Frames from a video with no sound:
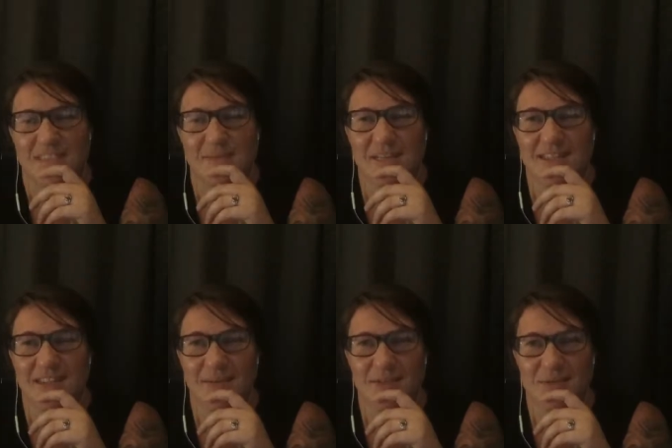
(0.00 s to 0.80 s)
amazing
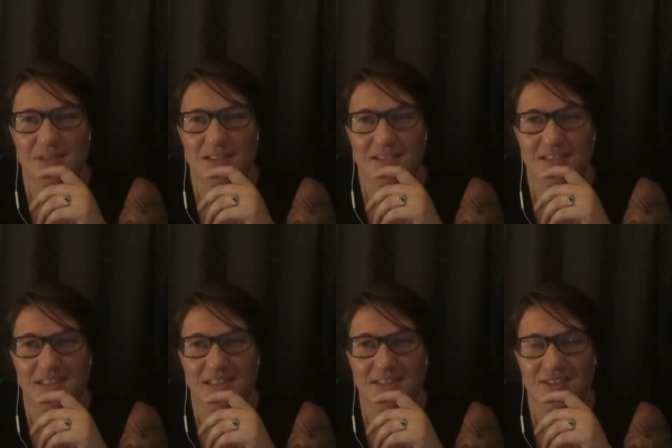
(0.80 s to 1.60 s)
how much we learn
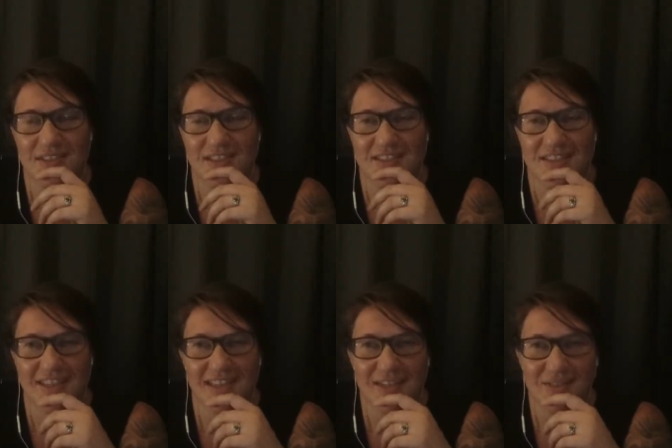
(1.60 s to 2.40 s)
year after year,
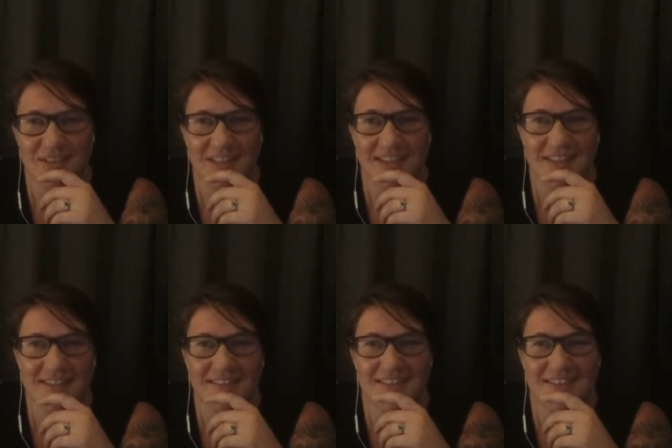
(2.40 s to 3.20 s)
decade after decade,
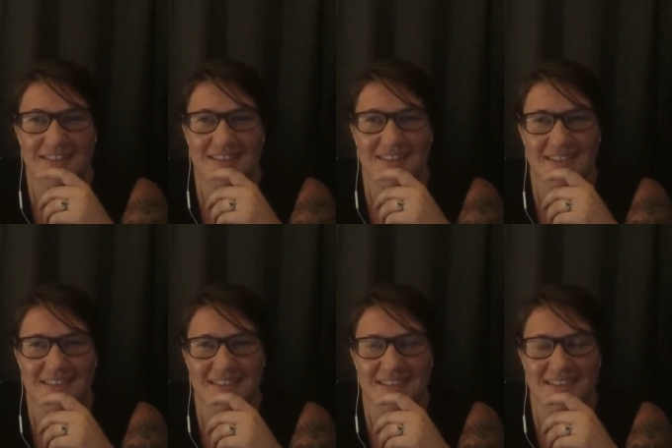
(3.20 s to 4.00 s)
in mm-hmm. this
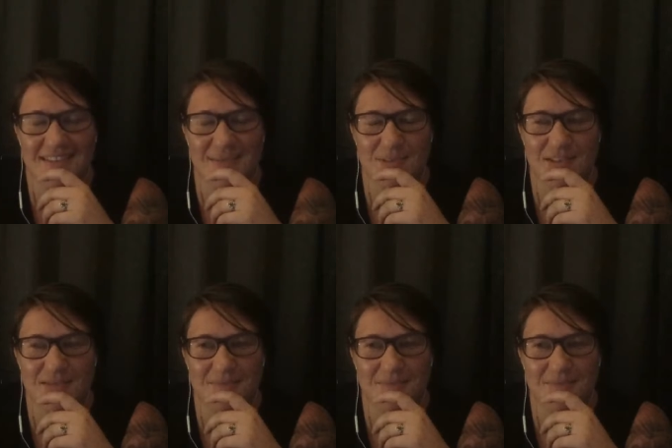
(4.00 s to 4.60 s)
this discipline,